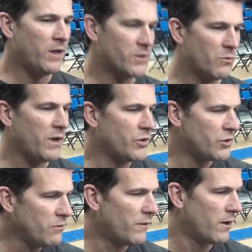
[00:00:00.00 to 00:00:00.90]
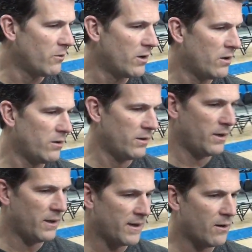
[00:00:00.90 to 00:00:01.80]
we didn't shoot very well
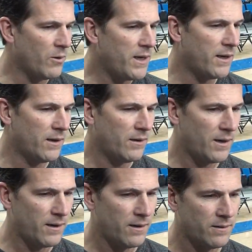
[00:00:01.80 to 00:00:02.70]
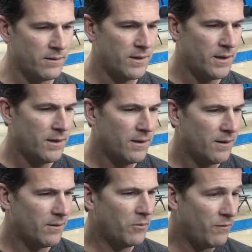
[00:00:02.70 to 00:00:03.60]
that weekend, and
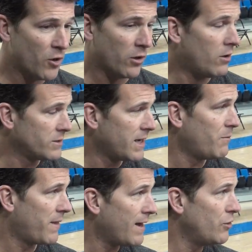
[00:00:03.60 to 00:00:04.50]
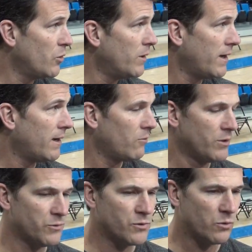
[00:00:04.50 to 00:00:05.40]
we've gone a long time without doing that,
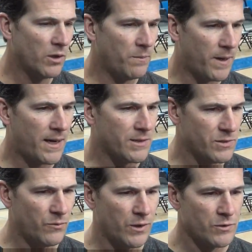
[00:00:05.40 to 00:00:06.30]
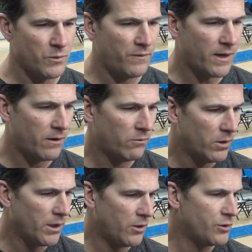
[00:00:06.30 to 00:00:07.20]
which was really positive because we've had a
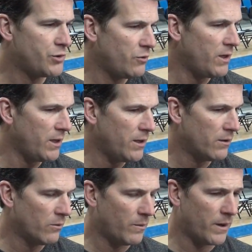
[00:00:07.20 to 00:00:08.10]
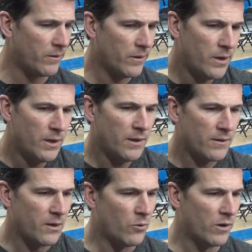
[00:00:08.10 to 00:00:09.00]
really good shooting year. We're about, I
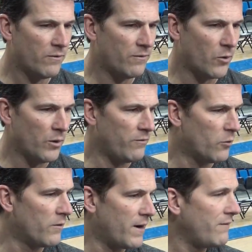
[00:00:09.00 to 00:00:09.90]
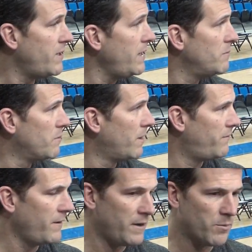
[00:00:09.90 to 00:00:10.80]
think, one of only four or five teams
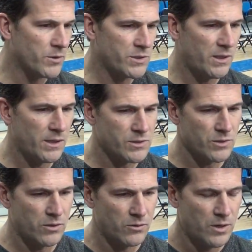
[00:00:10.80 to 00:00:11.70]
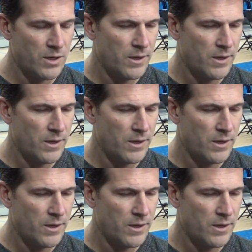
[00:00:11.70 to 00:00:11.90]
above 50%. So, you